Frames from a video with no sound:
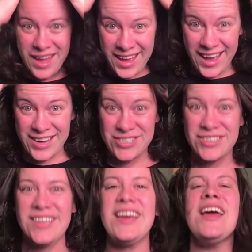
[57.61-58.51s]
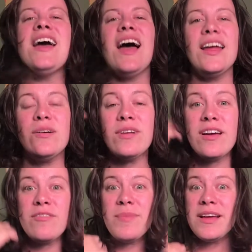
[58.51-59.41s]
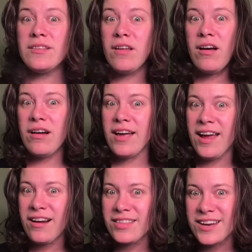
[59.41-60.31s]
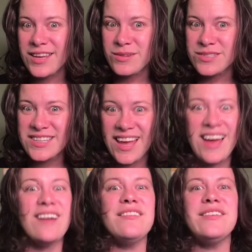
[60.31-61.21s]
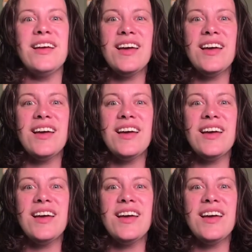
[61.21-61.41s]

I actually, I don't have my long hair that I used to have,